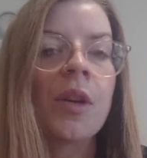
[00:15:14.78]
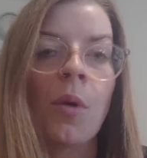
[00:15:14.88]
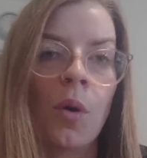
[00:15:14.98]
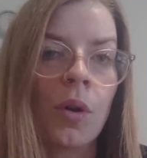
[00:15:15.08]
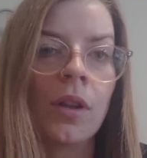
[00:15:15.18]

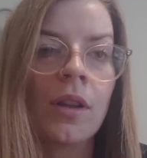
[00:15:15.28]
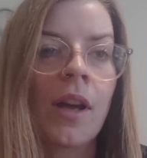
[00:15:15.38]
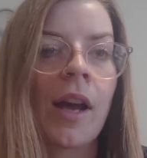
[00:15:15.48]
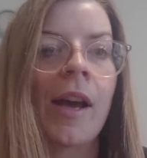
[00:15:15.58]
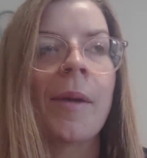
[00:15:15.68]
all
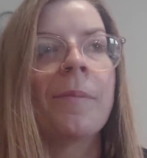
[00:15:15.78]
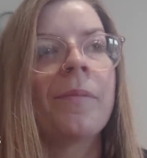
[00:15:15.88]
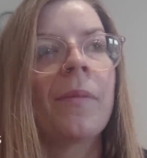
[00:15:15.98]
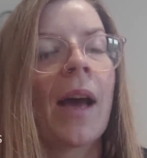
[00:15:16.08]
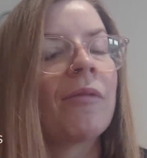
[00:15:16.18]
um,
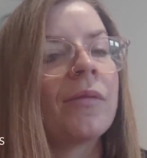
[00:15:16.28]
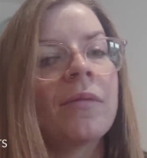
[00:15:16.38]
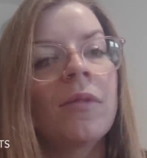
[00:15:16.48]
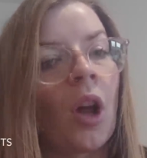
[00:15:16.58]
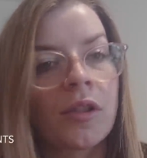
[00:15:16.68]
and
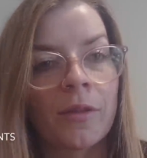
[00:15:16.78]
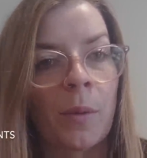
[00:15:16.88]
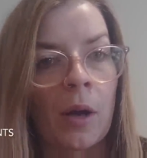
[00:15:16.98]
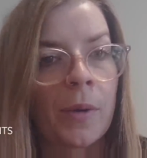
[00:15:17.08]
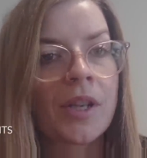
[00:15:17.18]
lots of
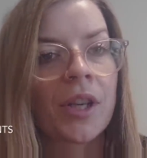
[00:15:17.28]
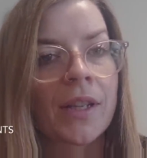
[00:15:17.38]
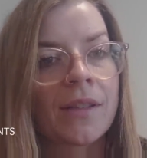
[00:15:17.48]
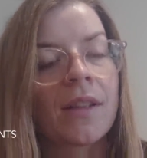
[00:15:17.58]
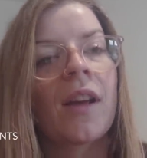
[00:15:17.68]
well
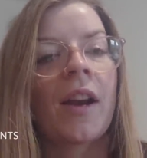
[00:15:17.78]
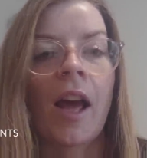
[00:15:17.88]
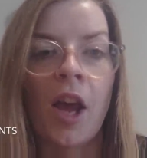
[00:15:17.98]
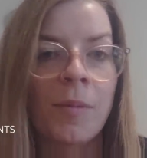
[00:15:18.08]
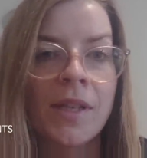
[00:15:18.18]
wishes. And I
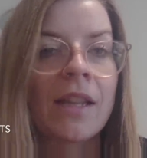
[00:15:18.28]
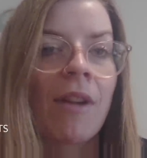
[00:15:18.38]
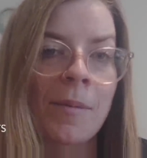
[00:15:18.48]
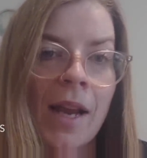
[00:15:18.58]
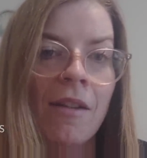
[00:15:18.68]
hope to see the
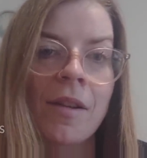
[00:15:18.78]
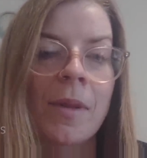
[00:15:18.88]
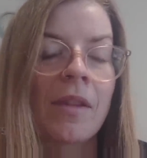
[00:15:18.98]
Reptarium in the